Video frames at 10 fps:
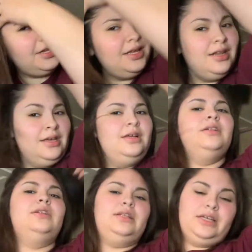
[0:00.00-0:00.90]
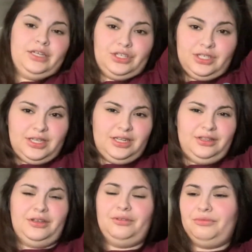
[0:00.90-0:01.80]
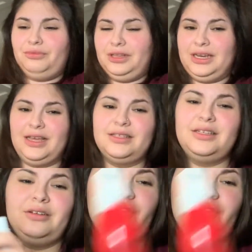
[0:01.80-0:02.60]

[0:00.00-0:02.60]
it, it's just gonna look really nasty and